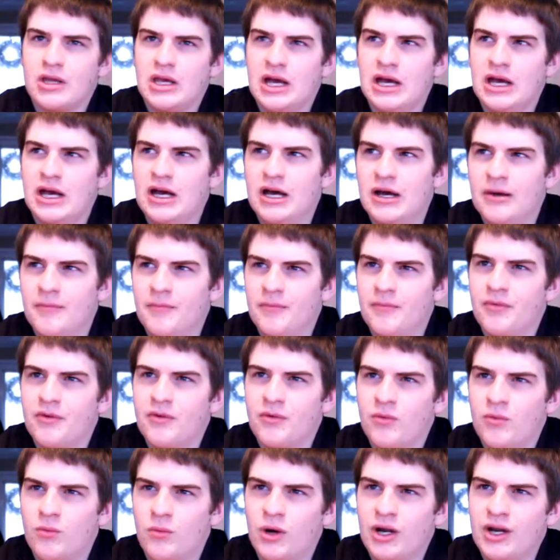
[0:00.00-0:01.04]

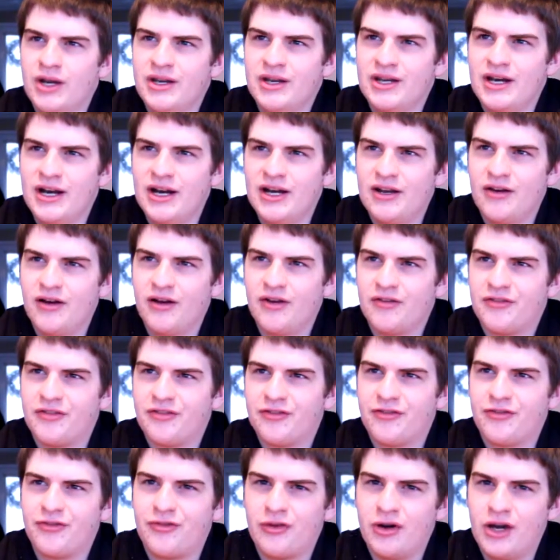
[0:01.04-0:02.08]
One night on
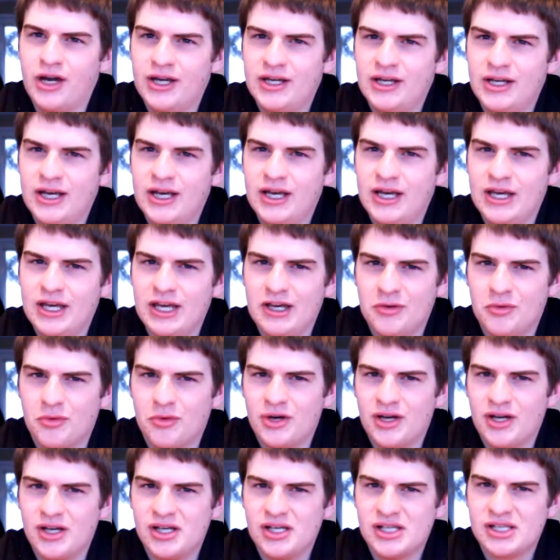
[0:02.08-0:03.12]
Friday, it
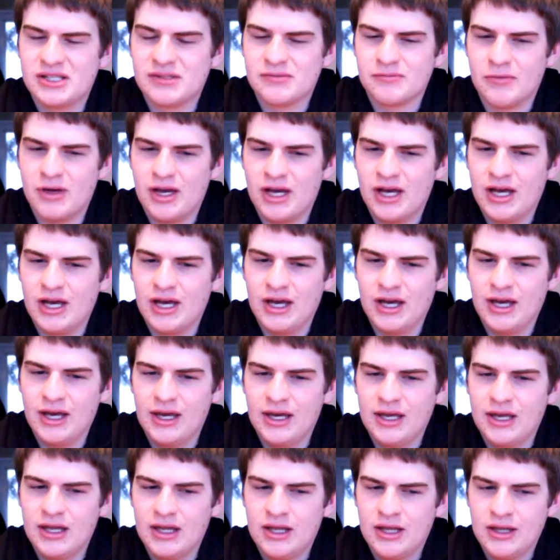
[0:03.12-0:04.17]
was
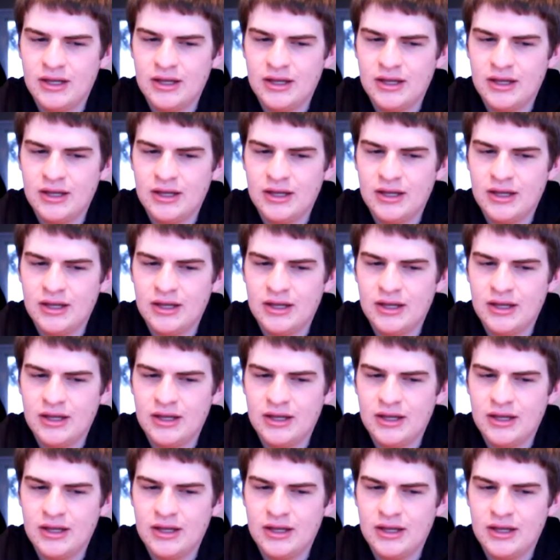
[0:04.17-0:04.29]
my